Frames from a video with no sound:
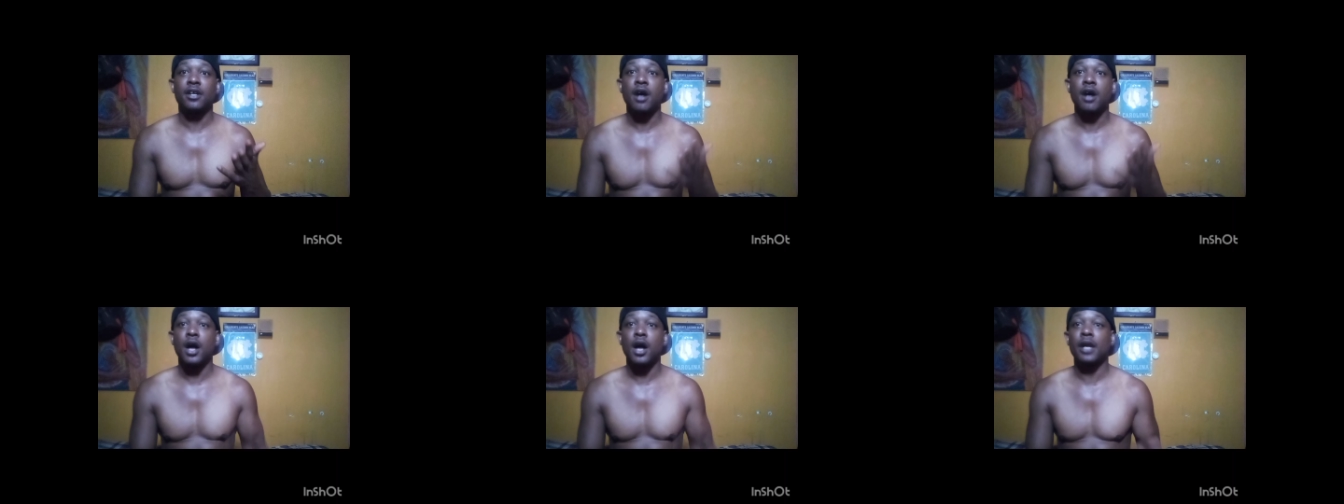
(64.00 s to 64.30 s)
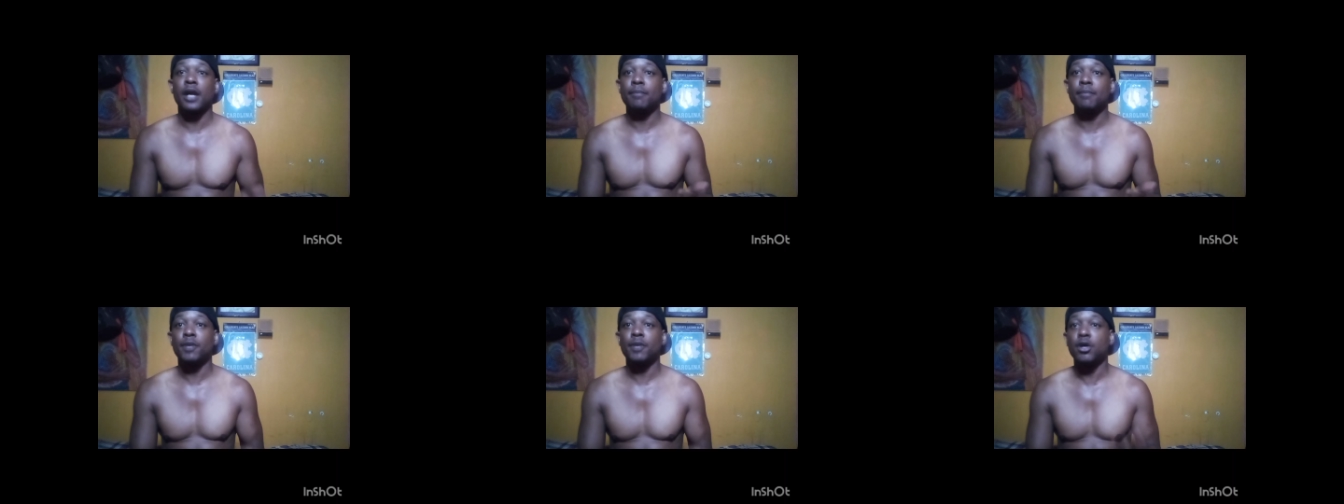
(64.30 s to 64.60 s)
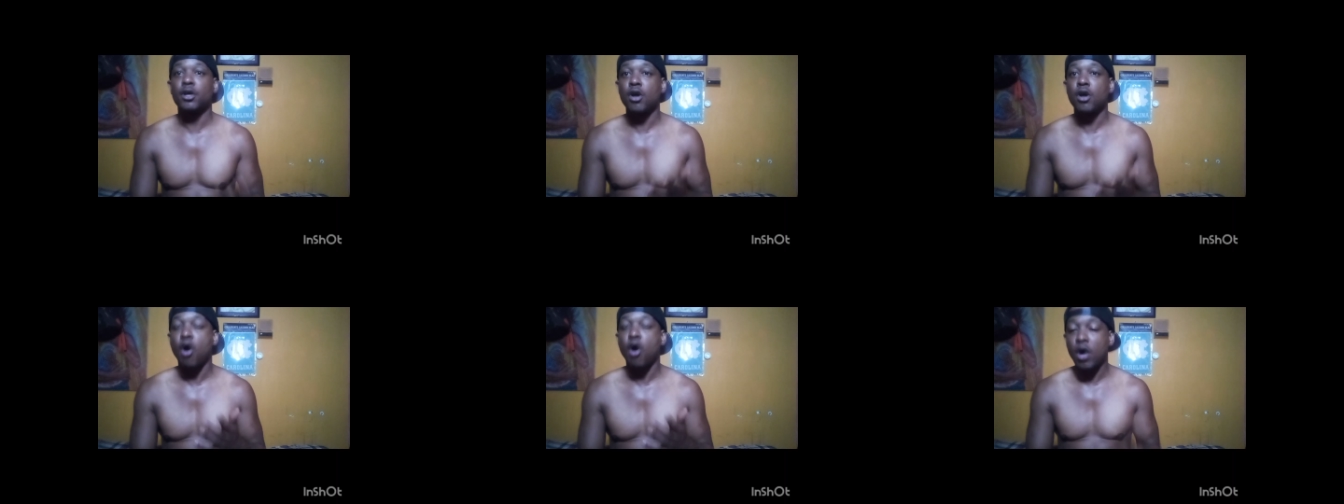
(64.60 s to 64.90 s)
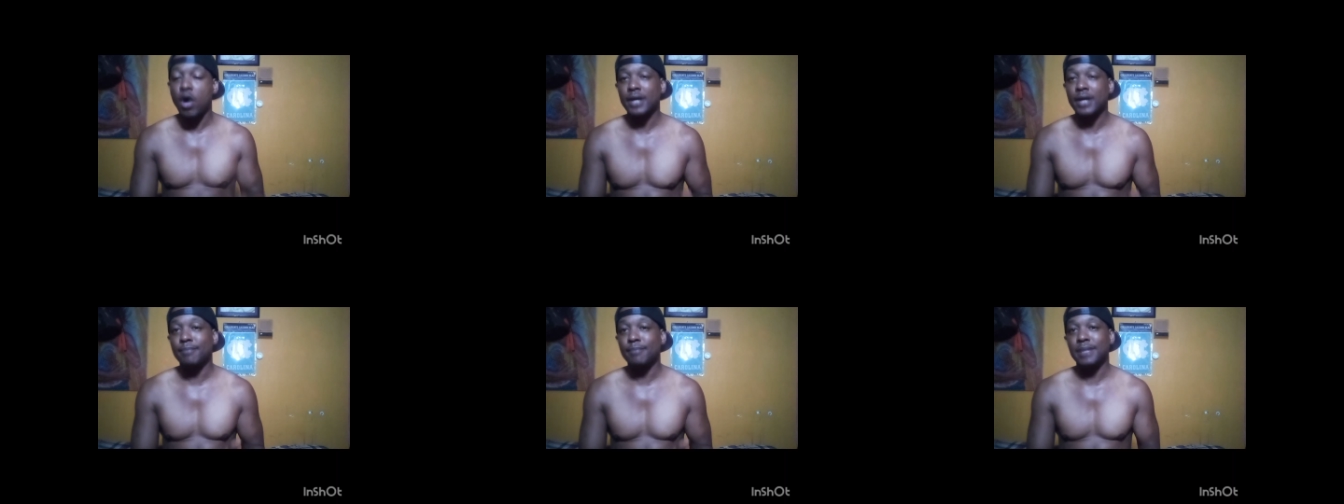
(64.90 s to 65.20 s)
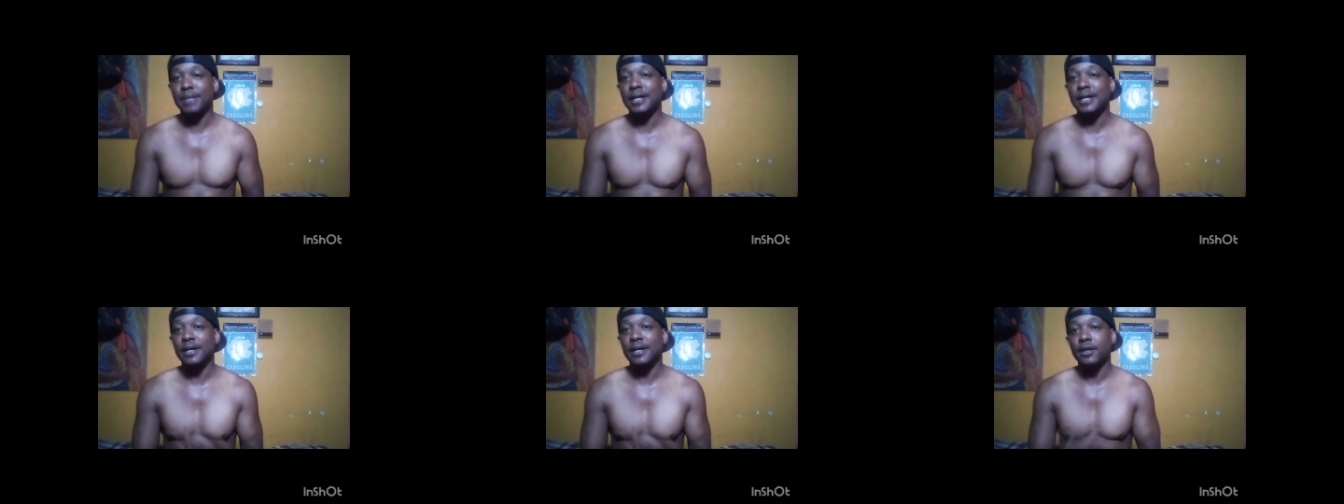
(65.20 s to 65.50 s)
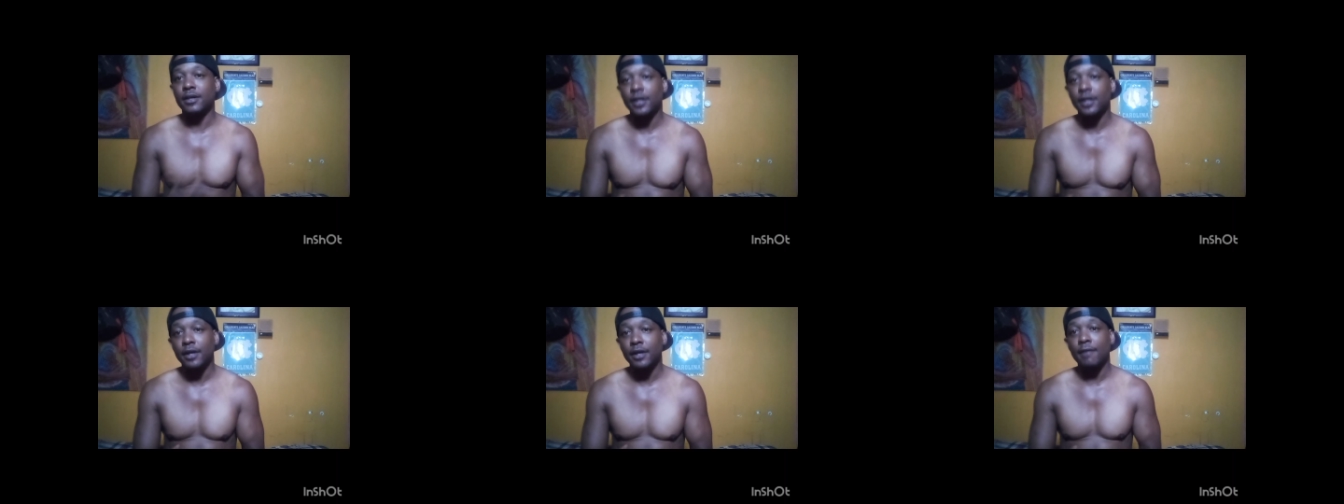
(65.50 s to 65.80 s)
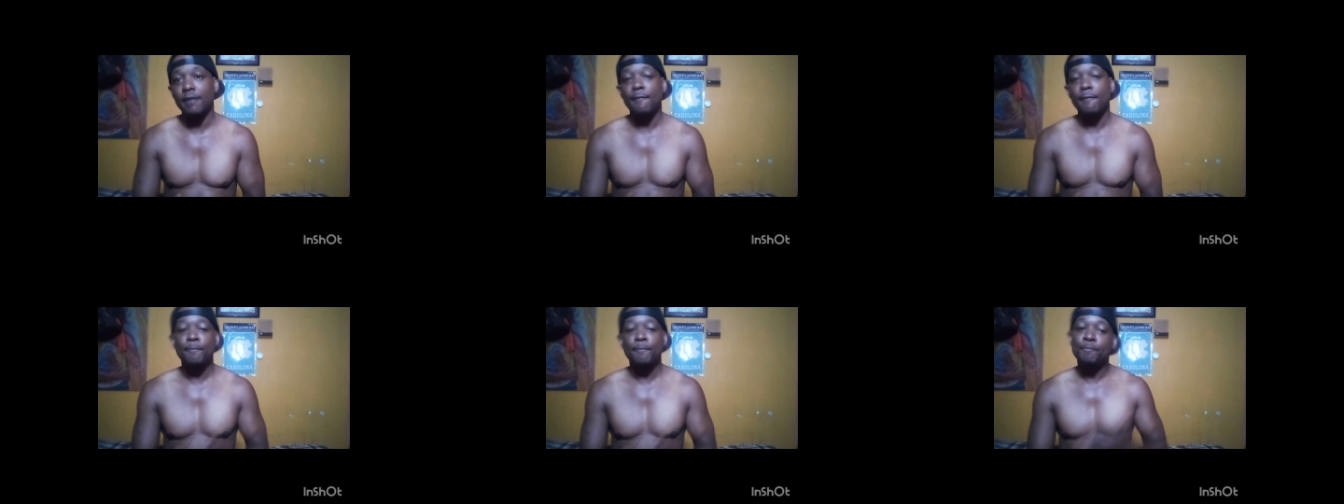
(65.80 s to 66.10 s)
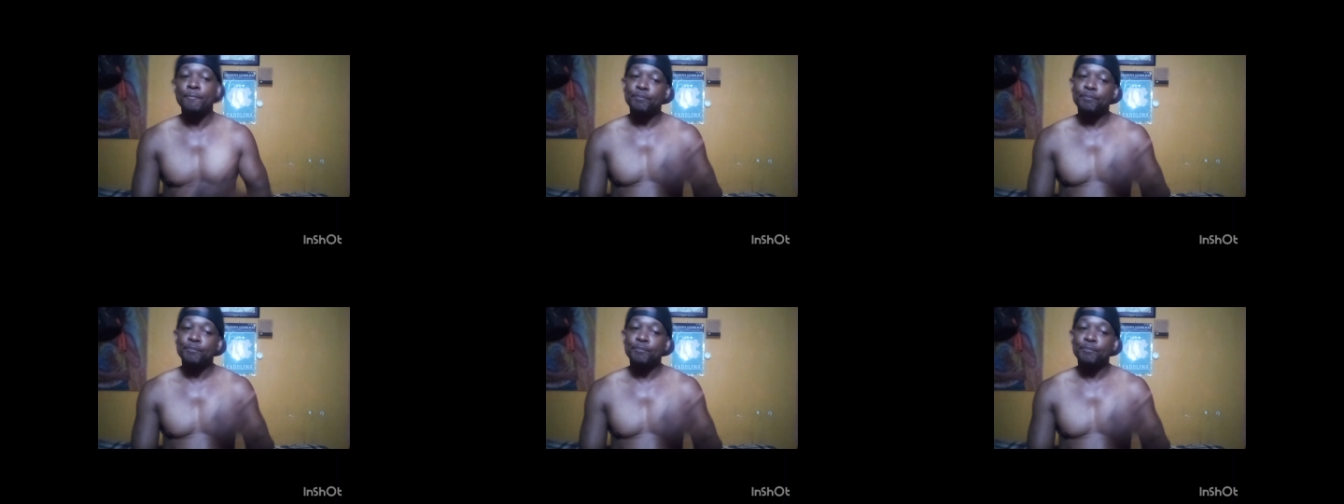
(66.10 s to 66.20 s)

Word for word: it Cardi B and her.